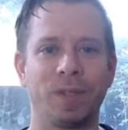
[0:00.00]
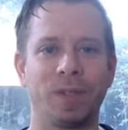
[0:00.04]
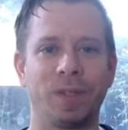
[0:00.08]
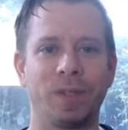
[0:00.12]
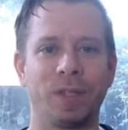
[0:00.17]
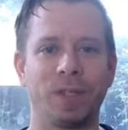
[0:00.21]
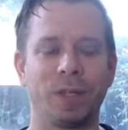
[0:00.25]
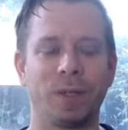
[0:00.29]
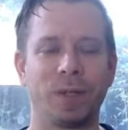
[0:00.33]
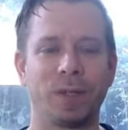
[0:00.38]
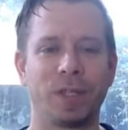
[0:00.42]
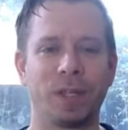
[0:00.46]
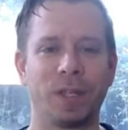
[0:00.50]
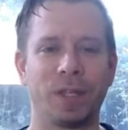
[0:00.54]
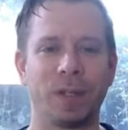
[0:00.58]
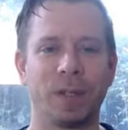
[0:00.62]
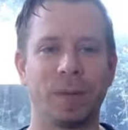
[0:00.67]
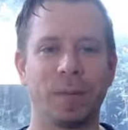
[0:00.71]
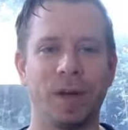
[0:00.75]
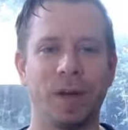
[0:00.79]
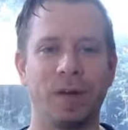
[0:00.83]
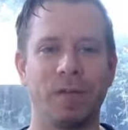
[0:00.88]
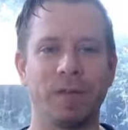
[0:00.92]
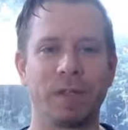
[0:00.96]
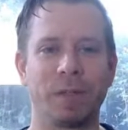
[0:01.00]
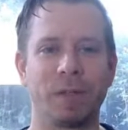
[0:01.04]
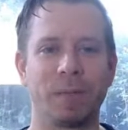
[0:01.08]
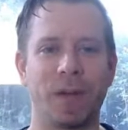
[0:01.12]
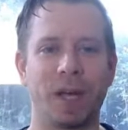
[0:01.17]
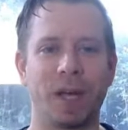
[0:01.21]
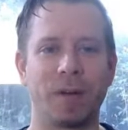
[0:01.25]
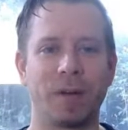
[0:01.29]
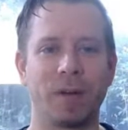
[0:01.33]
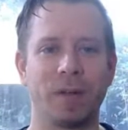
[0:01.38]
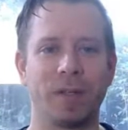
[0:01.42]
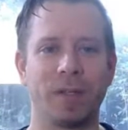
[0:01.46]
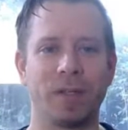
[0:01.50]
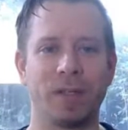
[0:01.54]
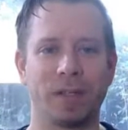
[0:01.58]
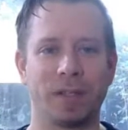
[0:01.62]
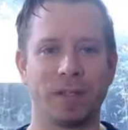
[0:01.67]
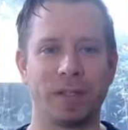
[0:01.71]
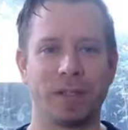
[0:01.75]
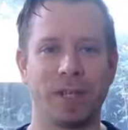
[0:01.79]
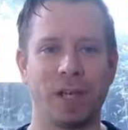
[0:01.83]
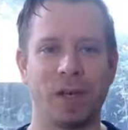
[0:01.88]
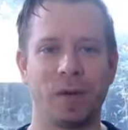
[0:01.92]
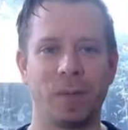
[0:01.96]
Tilting the pelvis backwards,
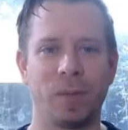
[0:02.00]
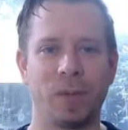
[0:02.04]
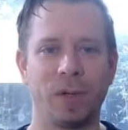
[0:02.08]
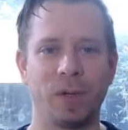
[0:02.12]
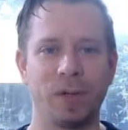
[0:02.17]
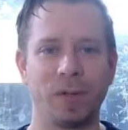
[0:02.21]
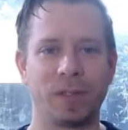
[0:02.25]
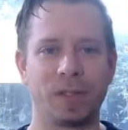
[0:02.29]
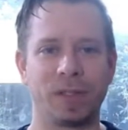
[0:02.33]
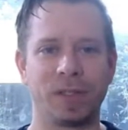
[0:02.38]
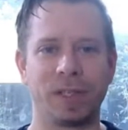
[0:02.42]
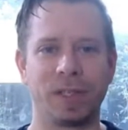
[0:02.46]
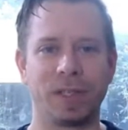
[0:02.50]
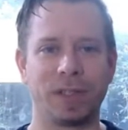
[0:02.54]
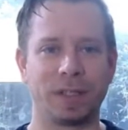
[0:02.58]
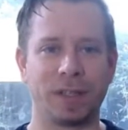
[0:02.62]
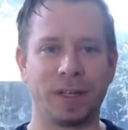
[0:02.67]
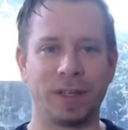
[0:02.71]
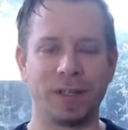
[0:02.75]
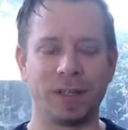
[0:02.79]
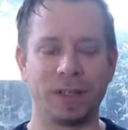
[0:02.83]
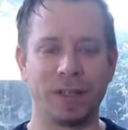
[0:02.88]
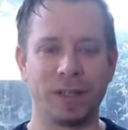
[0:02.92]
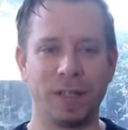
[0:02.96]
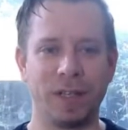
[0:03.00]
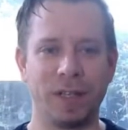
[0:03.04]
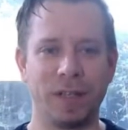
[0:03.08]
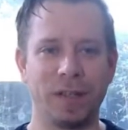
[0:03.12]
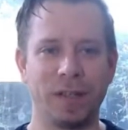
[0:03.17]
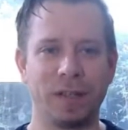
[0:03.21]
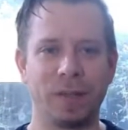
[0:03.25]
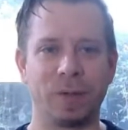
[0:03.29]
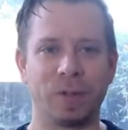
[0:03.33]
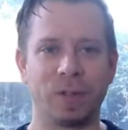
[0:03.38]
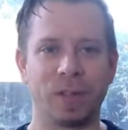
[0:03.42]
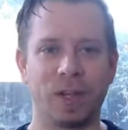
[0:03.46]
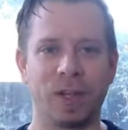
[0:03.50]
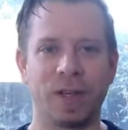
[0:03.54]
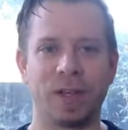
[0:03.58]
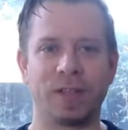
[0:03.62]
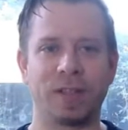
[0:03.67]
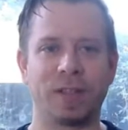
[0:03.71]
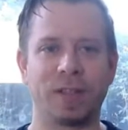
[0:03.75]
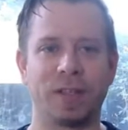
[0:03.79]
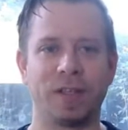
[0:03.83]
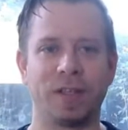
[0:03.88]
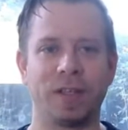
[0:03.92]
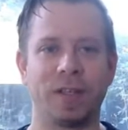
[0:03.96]
the tailbone sticks underneath or
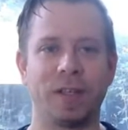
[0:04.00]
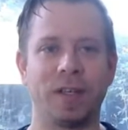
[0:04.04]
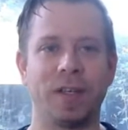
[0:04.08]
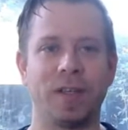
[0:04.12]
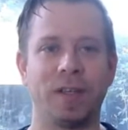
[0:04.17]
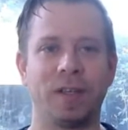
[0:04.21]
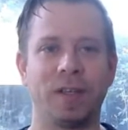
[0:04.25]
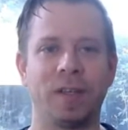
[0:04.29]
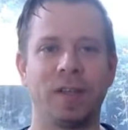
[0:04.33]
tucks underneath.